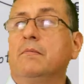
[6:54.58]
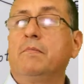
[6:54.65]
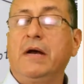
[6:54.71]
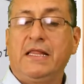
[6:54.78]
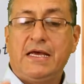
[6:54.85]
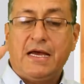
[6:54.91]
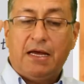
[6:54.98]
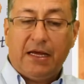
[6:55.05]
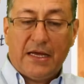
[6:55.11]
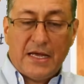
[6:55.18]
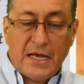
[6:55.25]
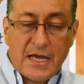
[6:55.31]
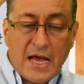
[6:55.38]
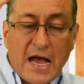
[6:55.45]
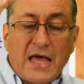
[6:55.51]
But uh,
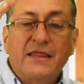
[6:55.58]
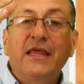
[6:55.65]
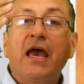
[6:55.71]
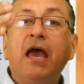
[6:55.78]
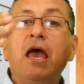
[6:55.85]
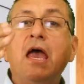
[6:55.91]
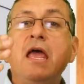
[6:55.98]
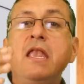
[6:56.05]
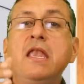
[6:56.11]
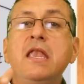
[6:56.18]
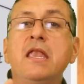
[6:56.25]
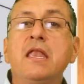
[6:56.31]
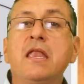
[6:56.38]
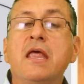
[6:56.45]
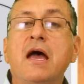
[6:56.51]
at the
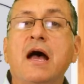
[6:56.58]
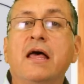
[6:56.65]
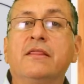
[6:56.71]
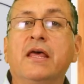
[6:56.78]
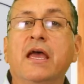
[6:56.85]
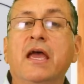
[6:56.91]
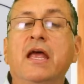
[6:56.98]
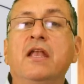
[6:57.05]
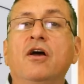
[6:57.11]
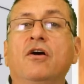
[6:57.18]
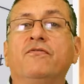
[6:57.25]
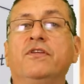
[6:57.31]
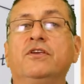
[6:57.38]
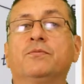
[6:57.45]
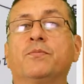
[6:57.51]
end, At the end
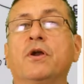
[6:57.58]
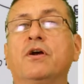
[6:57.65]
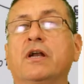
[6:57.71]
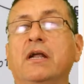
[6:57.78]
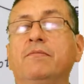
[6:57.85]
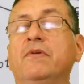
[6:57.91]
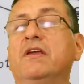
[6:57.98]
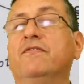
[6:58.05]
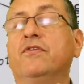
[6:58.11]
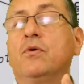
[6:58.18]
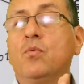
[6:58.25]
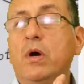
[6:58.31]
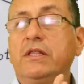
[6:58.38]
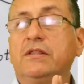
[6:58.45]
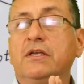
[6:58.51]
of this program, if
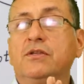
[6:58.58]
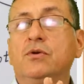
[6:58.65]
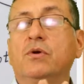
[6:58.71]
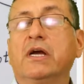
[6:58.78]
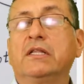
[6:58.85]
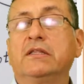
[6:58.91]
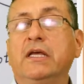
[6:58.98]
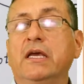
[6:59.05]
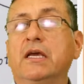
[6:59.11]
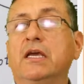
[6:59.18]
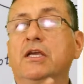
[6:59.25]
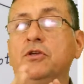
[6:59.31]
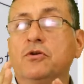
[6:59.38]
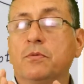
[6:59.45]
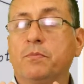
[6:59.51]
you wanted, you can
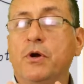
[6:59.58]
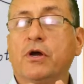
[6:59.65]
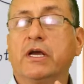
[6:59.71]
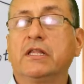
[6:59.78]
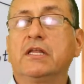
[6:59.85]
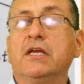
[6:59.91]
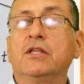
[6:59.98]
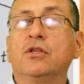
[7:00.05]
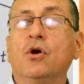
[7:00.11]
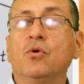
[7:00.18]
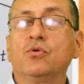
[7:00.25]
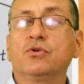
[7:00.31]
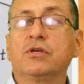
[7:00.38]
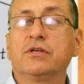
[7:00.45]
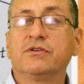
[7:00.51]
take in your pocket
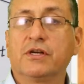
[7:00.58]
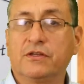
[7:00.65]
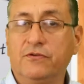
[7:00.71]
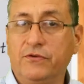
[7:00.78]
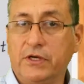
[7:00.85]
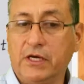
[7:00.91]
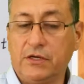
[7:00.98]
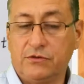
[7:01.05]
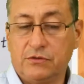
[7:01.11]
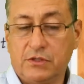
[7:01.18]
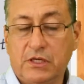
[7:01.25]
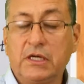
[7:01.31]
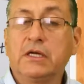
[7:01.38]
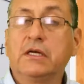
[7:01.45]
those certifications.